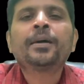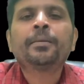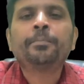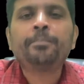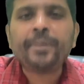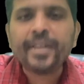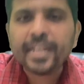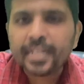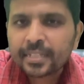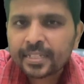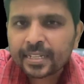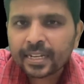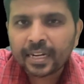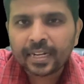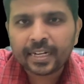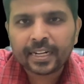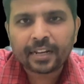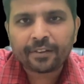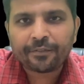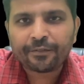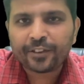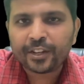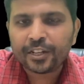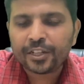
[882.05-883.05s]
B cell
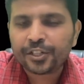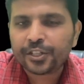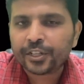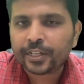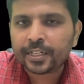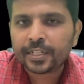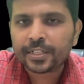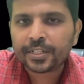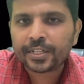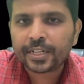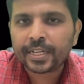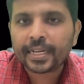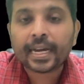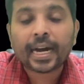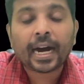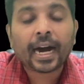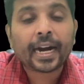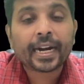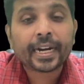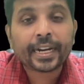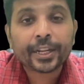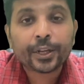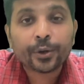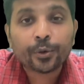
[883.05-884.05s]
deficiency,
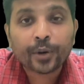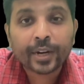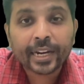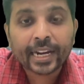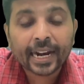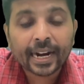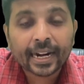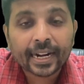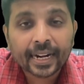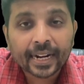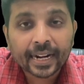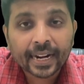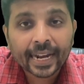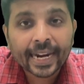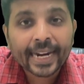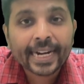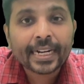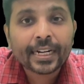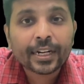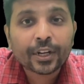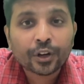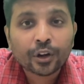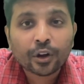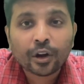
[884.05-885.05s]
and you can
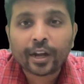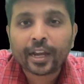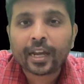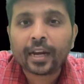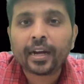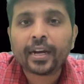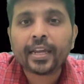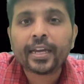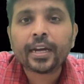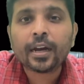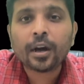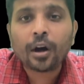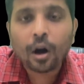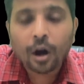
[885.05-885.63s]
right royally